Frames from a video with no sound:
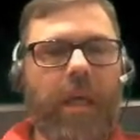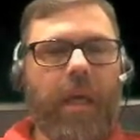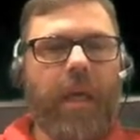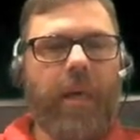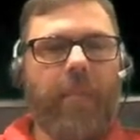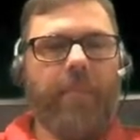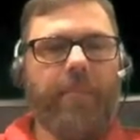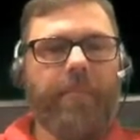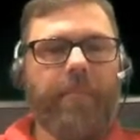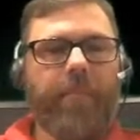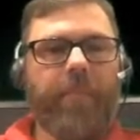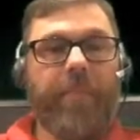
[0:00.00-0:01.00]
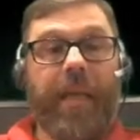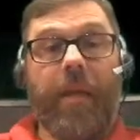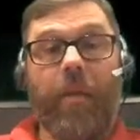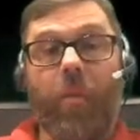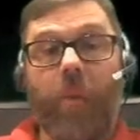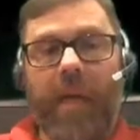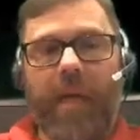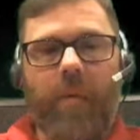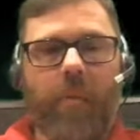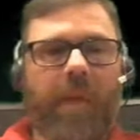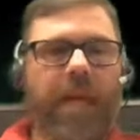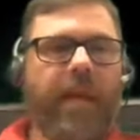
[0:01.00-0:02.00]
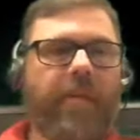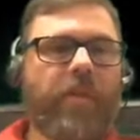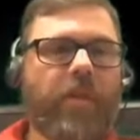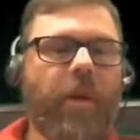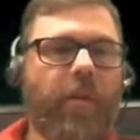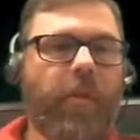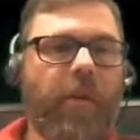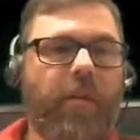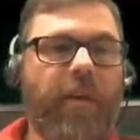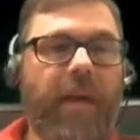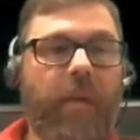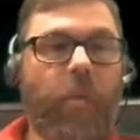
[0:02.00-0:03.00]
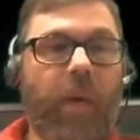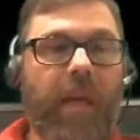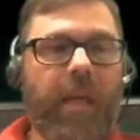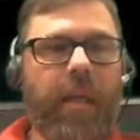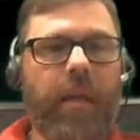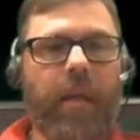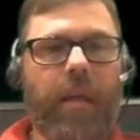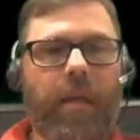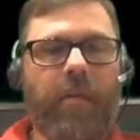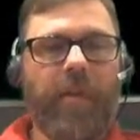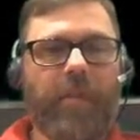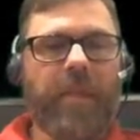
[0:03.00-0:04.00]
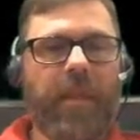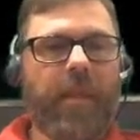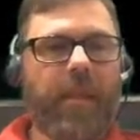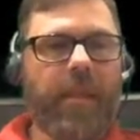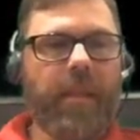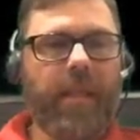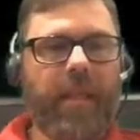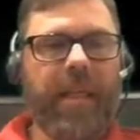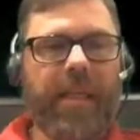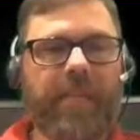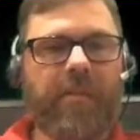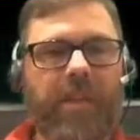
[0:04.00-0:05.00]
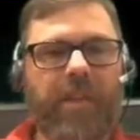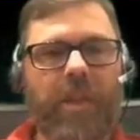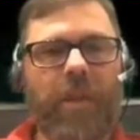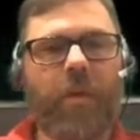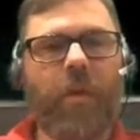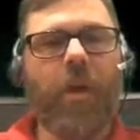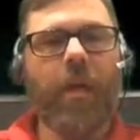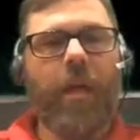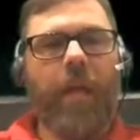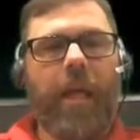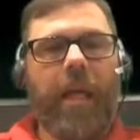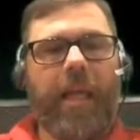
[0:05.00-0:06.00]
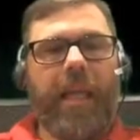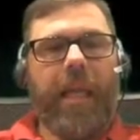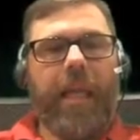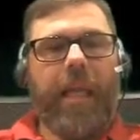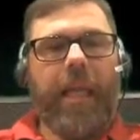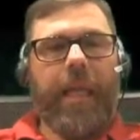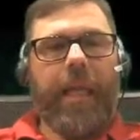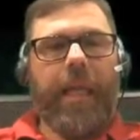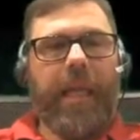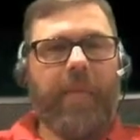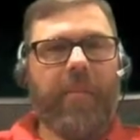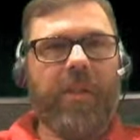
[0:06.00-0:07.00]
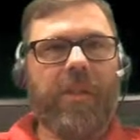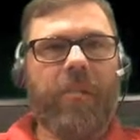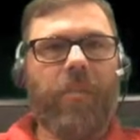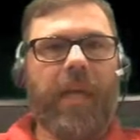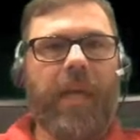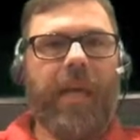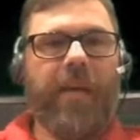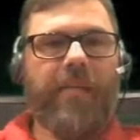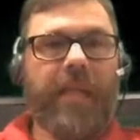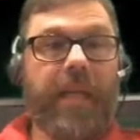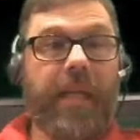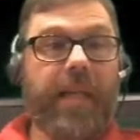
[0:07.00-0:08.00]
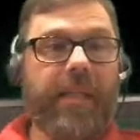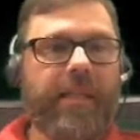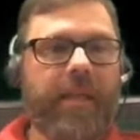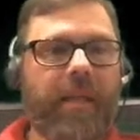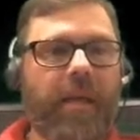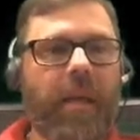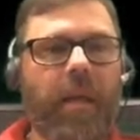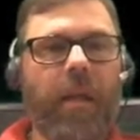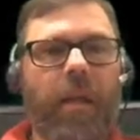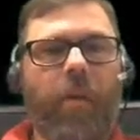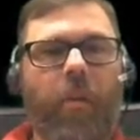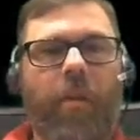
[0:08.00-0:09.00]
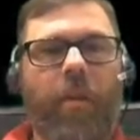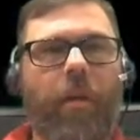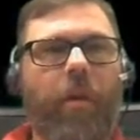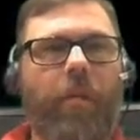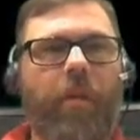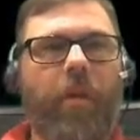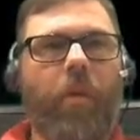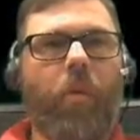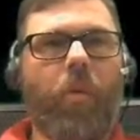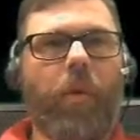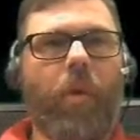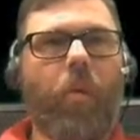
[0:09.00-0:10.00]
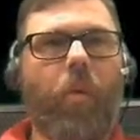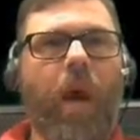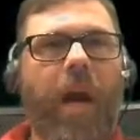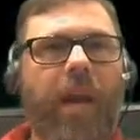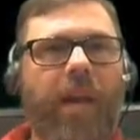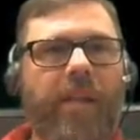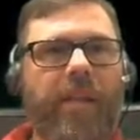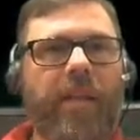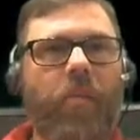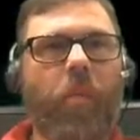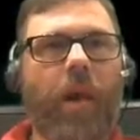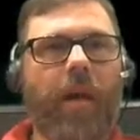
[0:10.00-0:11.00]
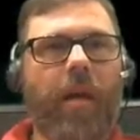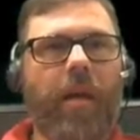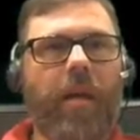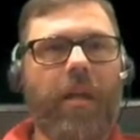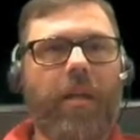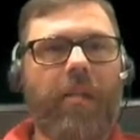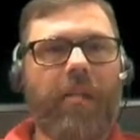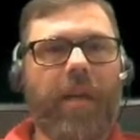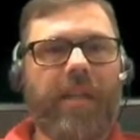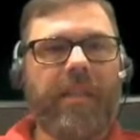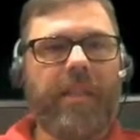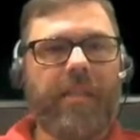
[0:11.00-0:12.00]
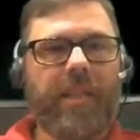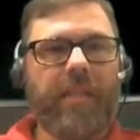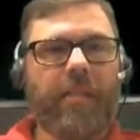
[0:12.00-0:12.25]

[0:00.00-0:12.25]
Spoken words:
Um, but in the WAN, we have software-defined WAN, VIPTILA in the case of Cisco, and then in campus we have DNA Center with all of the wireless and wired devices as